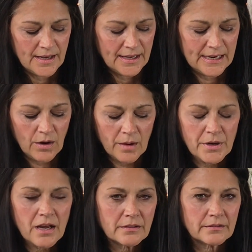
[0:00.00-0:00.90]
Now, I'm
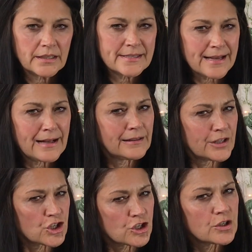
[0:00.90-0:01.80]
not
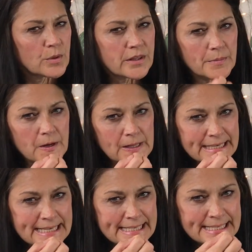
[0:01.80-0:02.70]
exactly sure what the ball
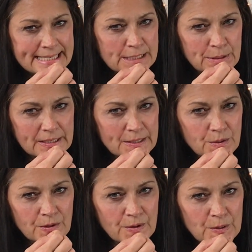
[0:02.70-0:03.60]
is, to be
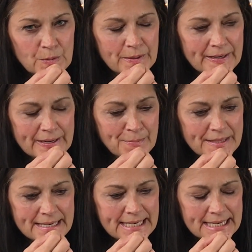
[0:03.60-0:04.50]
honest with you, but I'm
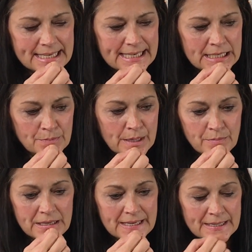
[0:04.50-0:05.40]
thinking it may
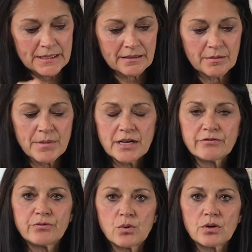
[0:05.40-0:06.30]
be a
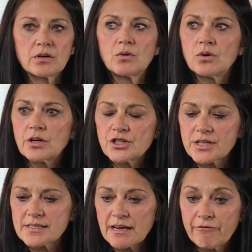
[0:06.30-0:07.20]
metaphor or
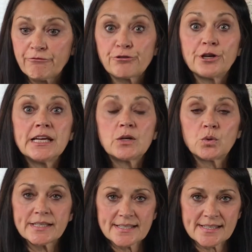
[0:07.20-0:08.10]
just a
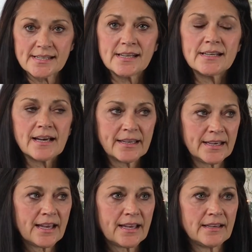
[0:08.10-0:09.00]
frequency
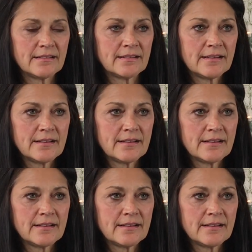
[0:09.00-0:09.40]
again.